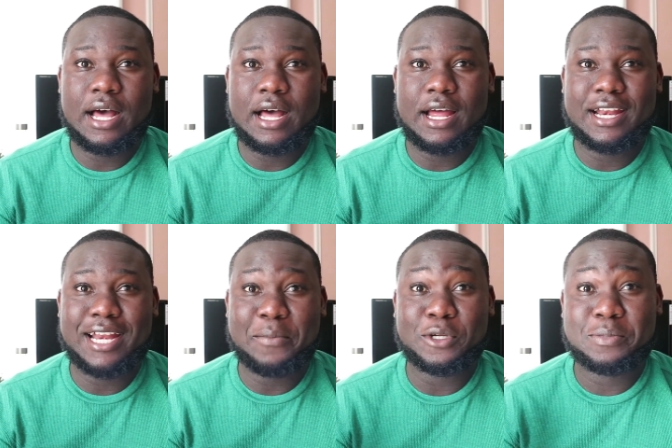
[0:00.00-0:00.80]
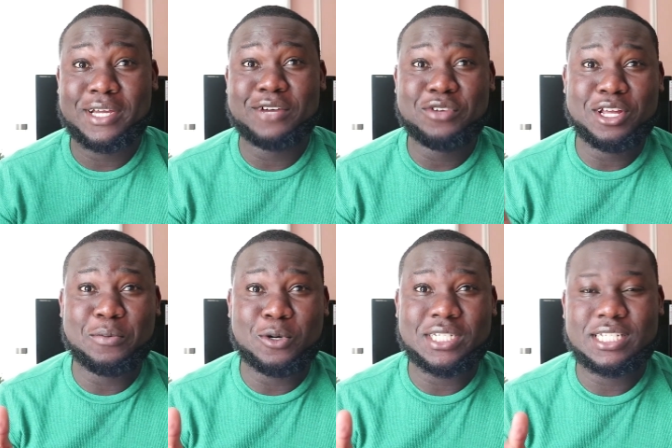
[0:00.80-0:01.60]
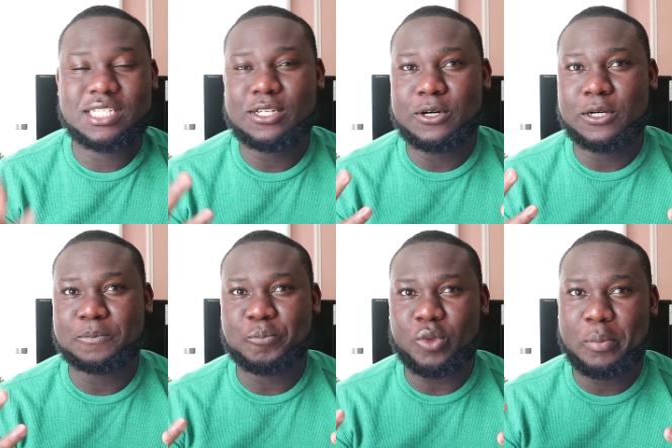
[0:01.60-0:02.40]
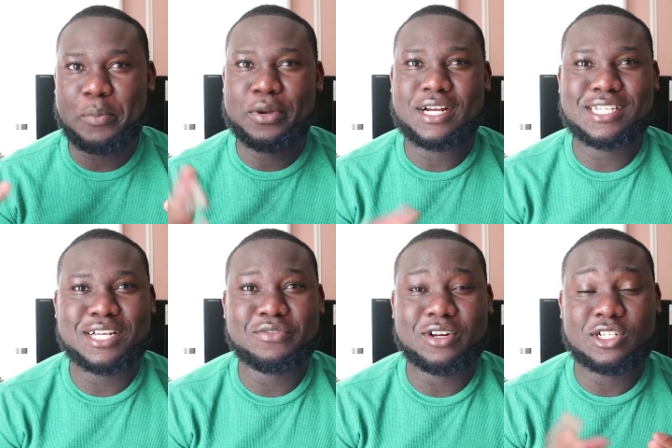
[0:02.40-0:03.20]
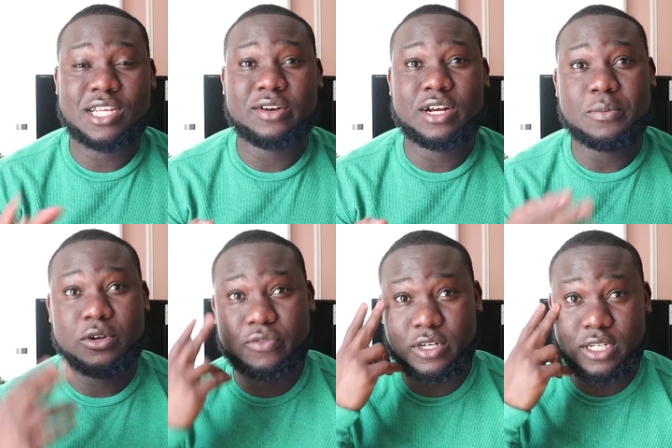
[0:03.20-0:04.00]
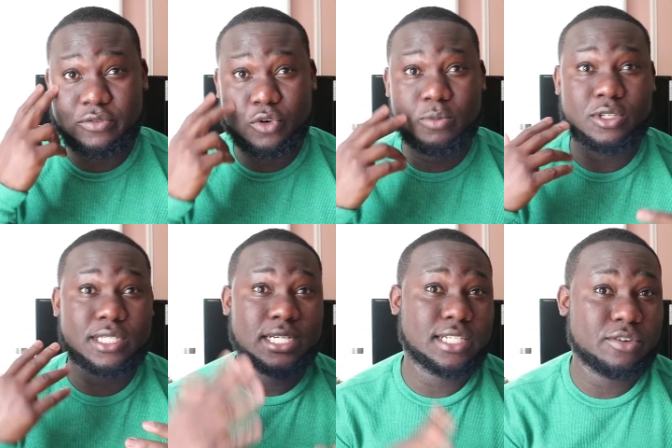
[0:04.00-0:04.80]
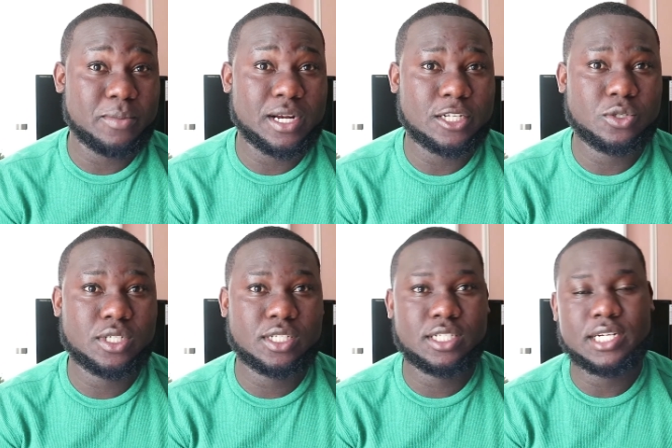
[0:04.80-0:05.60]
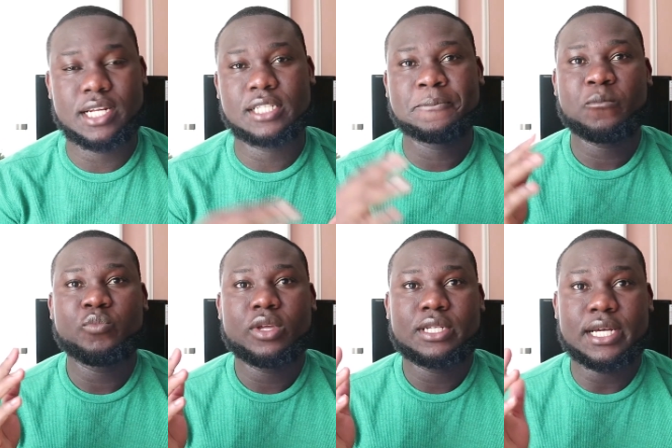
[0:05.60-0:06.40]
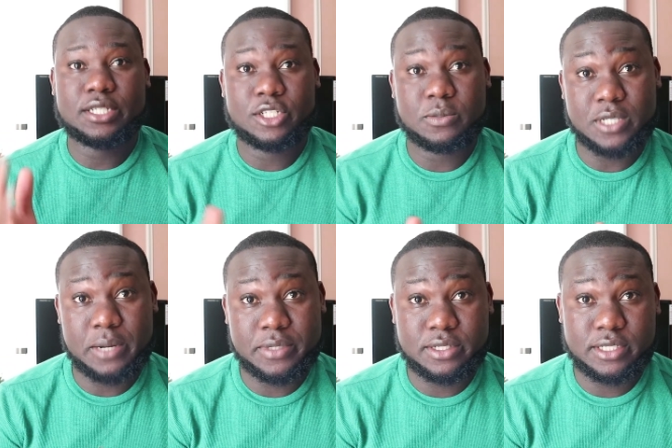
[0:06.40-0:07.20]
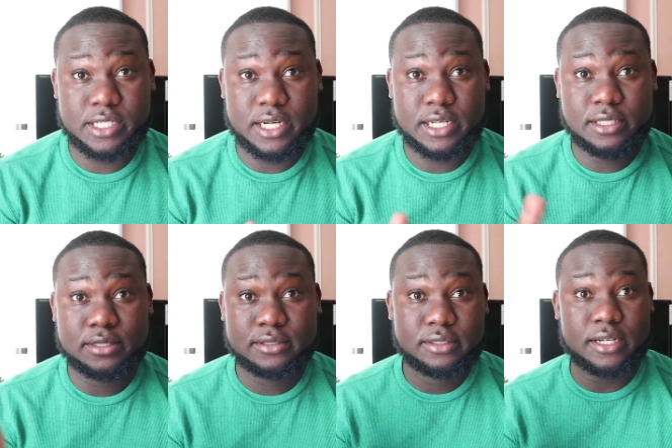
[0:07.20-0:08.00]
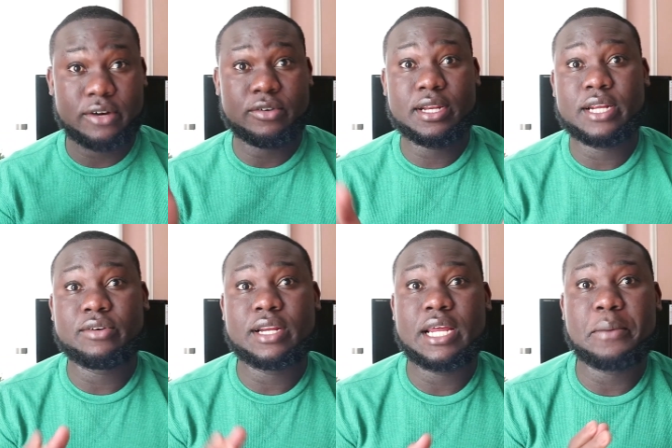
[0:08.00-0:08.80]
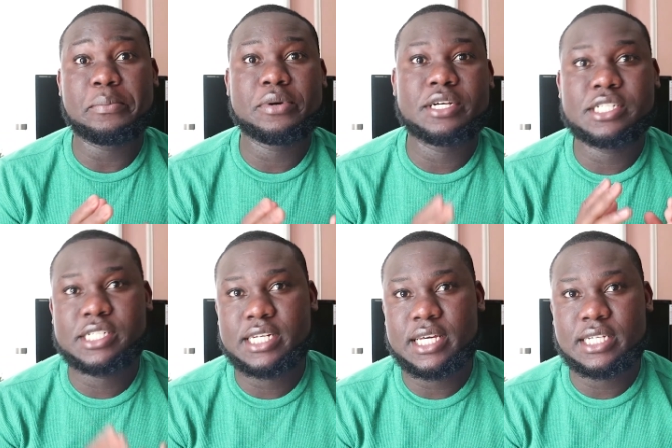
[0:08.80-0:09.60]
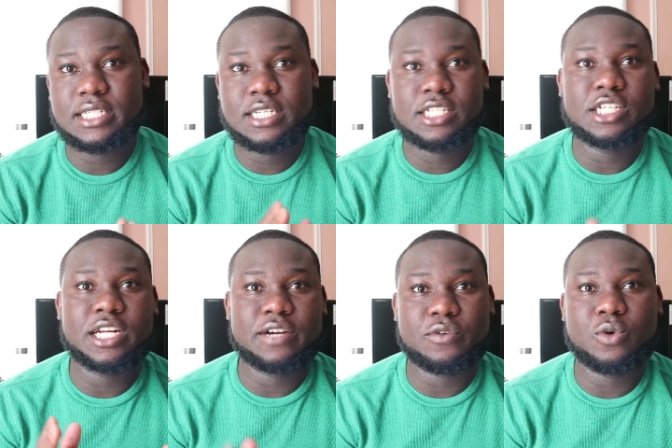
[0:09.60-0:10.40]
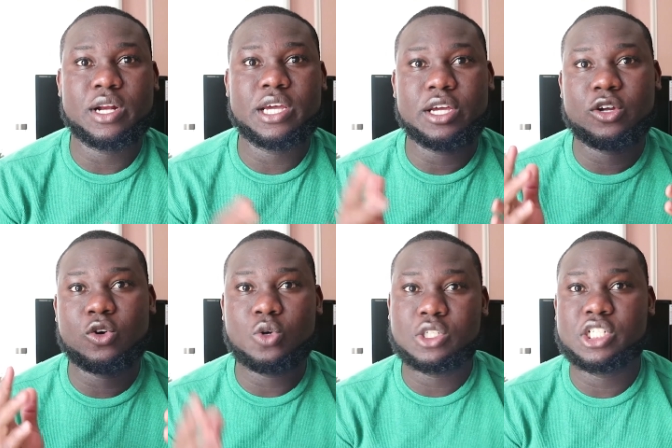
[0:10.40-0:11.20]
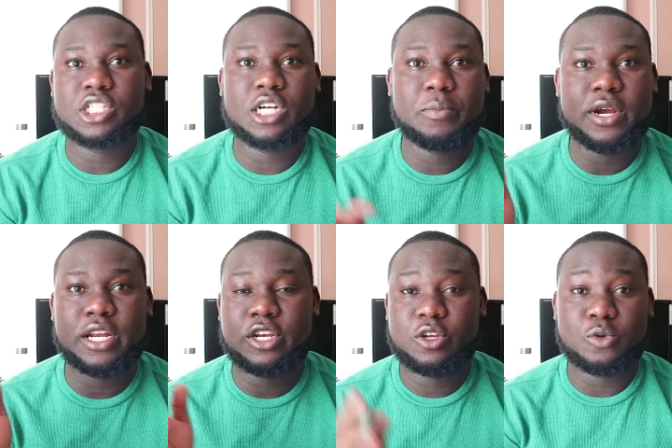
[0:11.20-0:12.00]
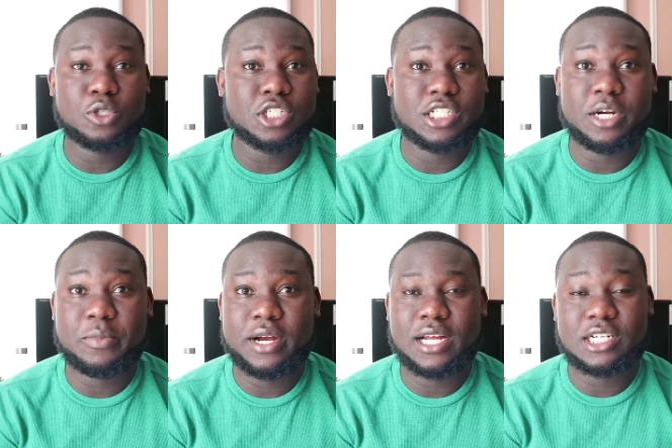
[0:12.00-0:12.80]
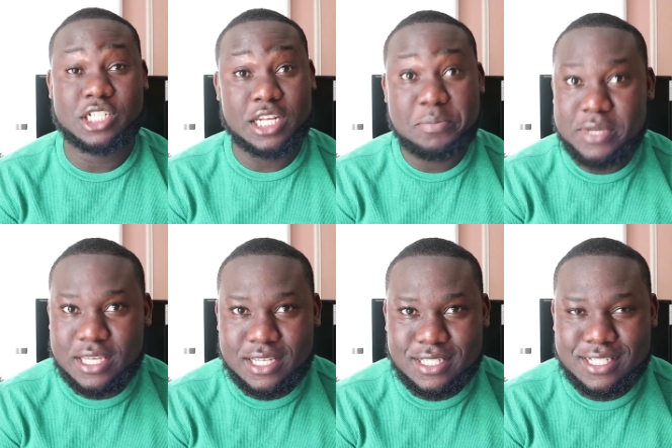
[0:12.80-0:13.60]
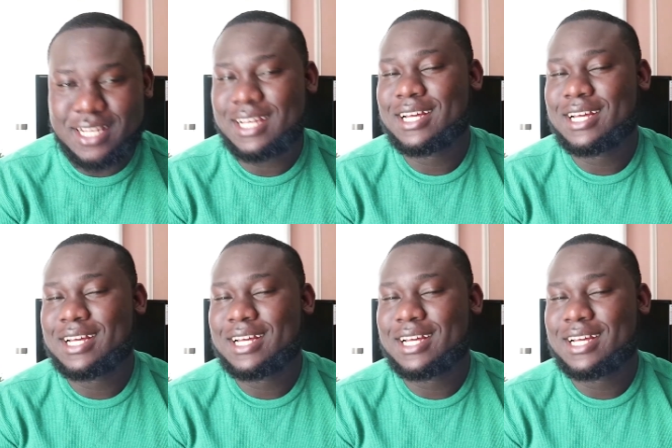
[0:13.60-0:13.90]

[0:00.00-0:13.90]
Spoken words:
and I'm going to make a video about it, so prepare yourself and just get ready. But first and foremost, thanks everybody for tuning into the channel. Thanks for subscribing to the channel. I really appreciate each and every one of you, old gingerbread, new gingerbread and jelly beans.